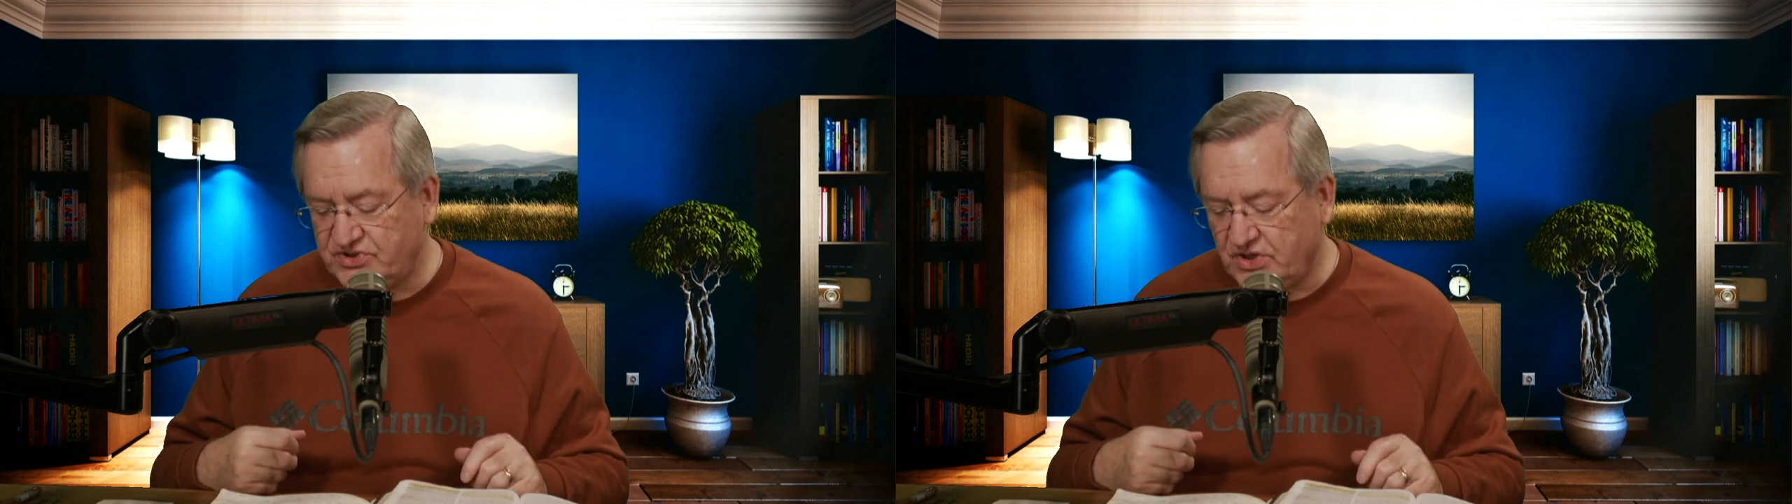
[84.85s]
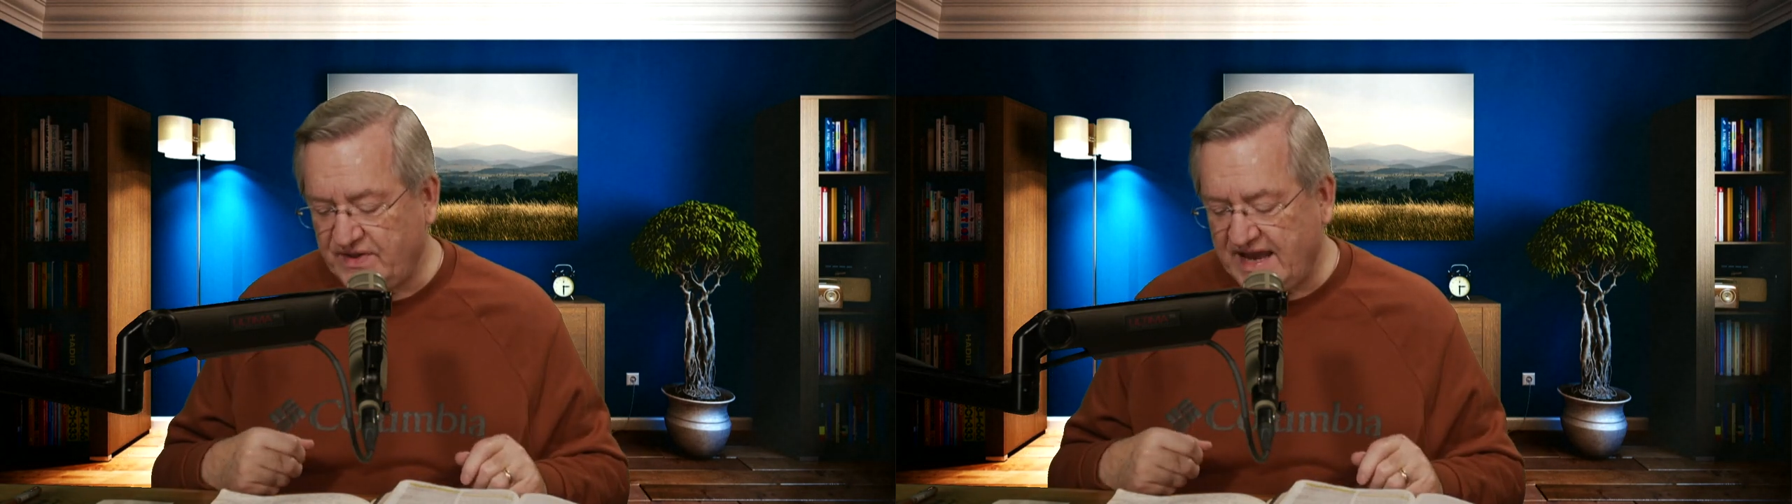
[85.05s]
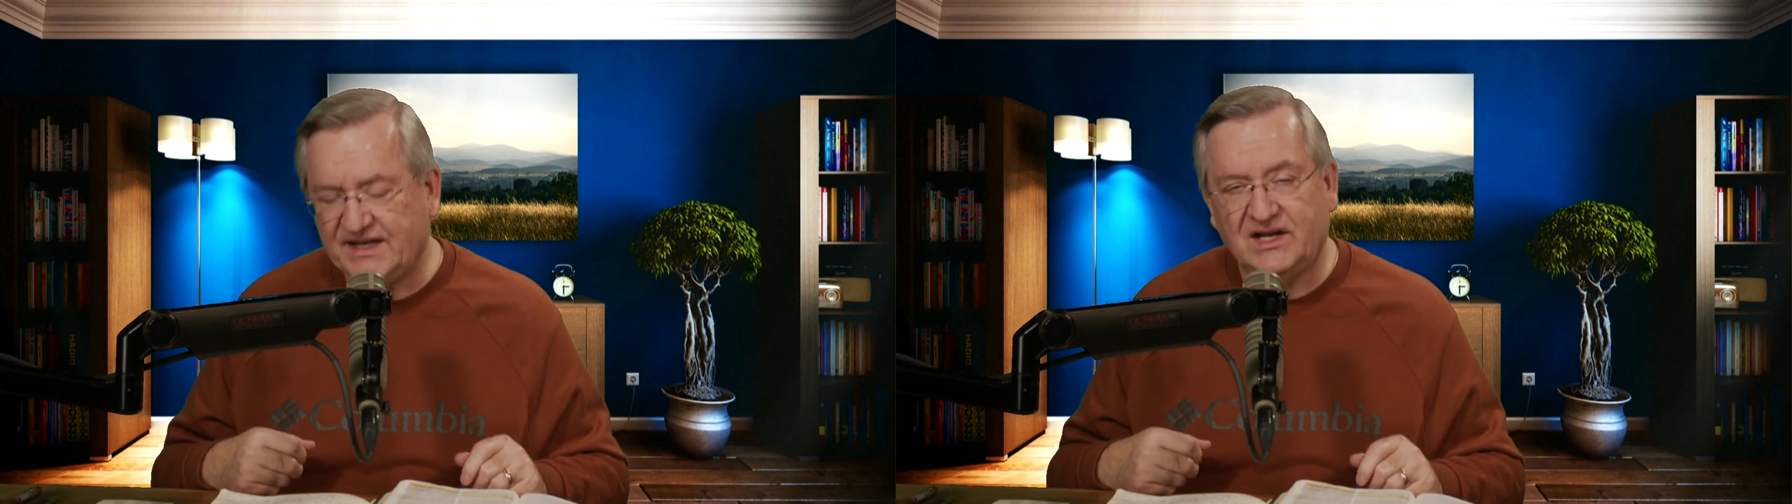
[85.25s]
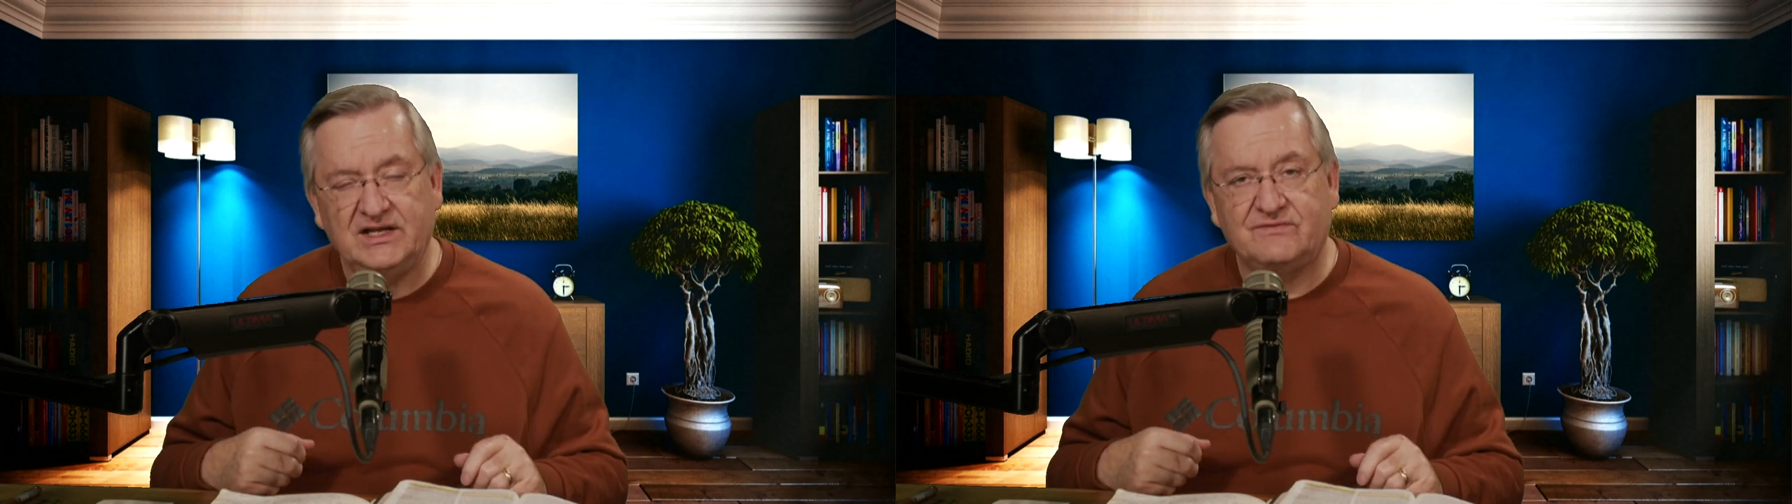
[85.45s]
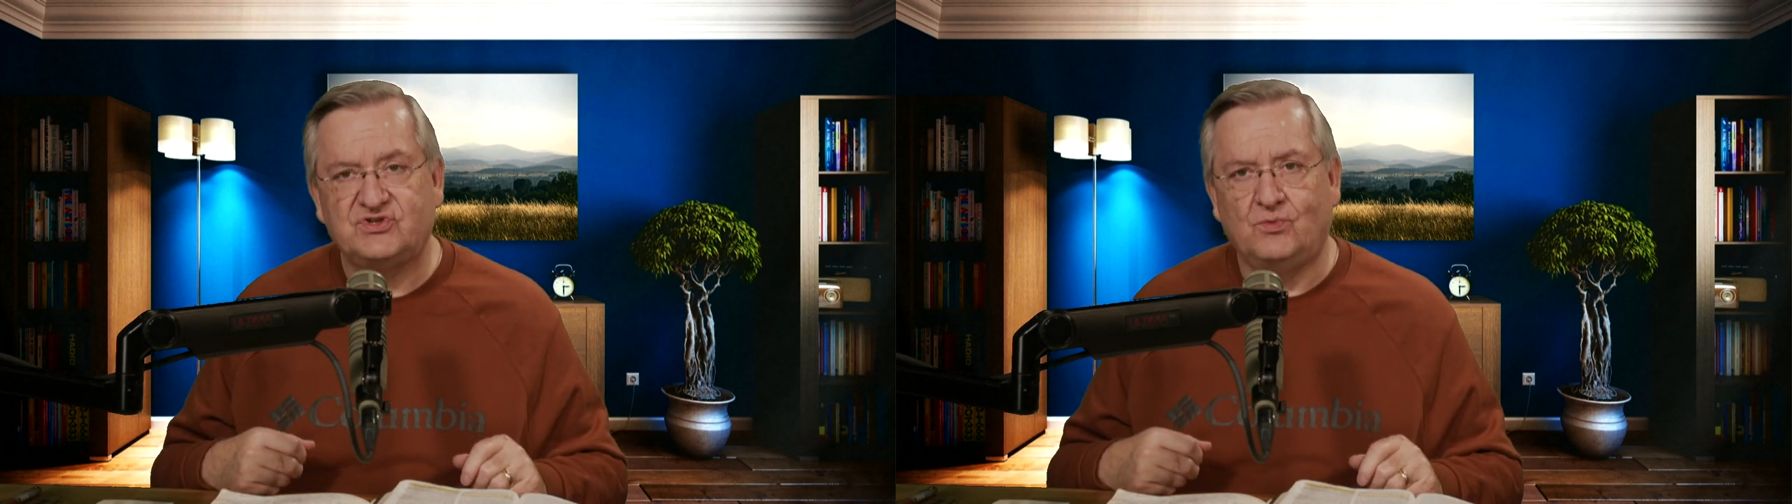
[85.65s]
and so they had to
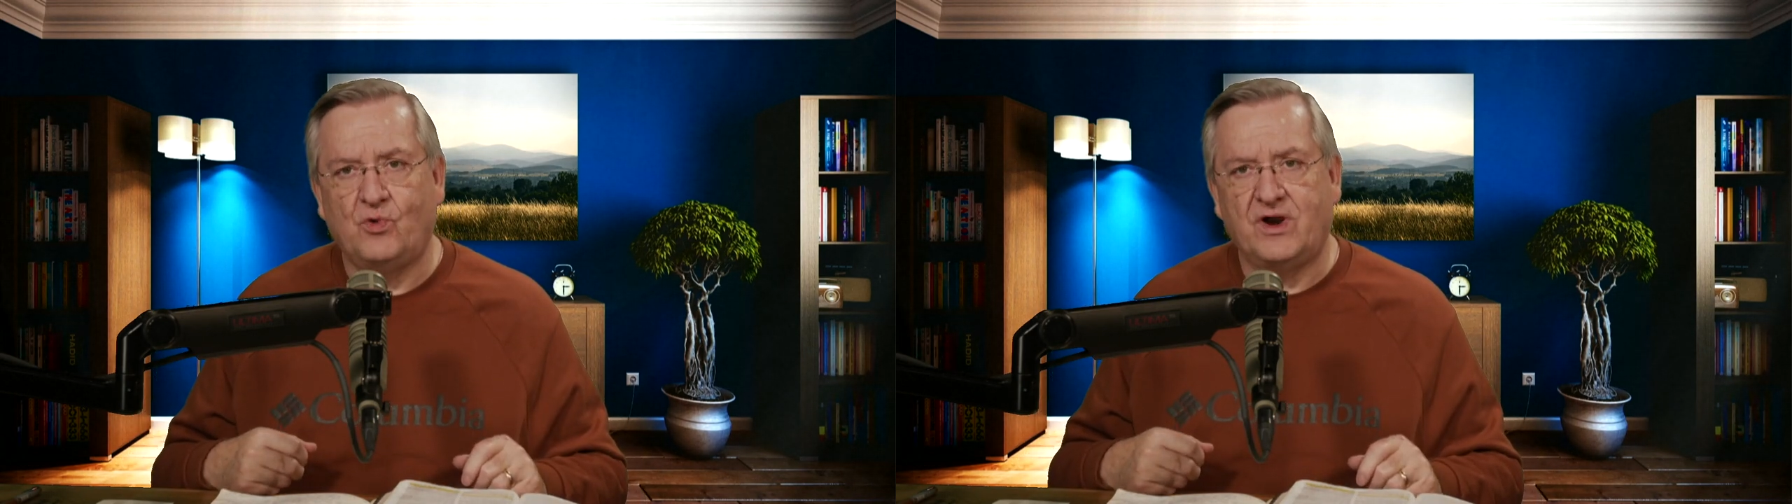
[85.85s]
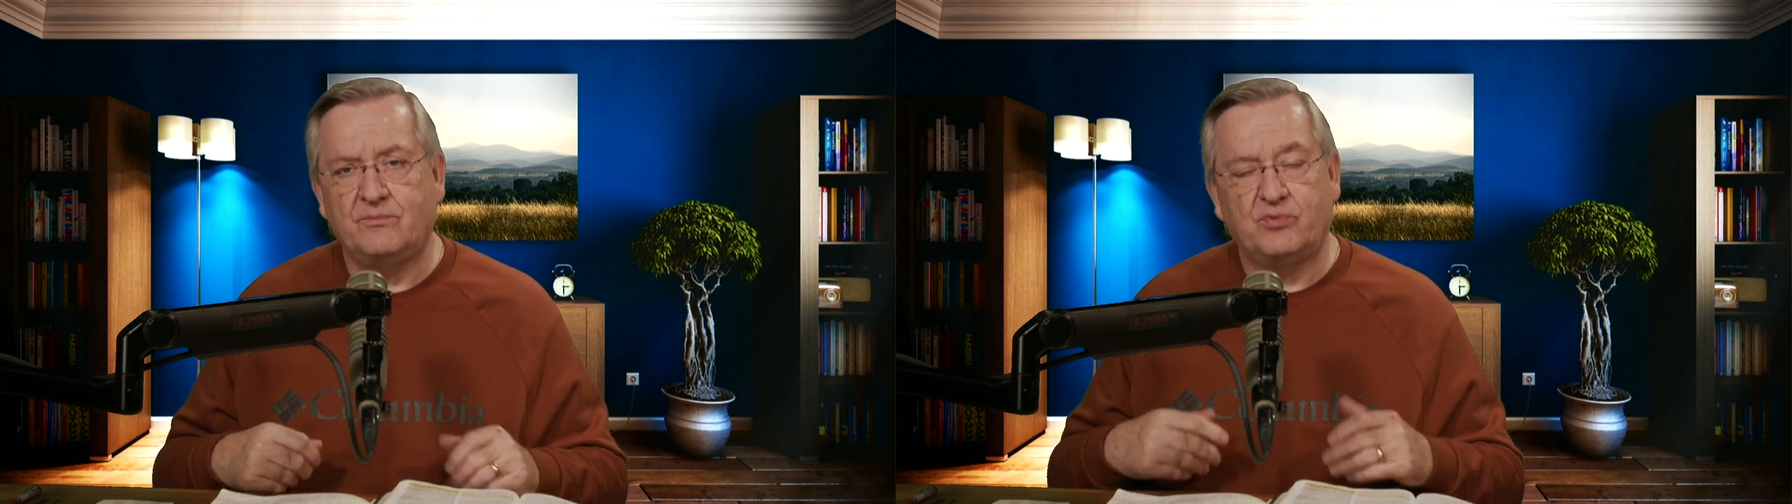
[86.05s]
live somewhere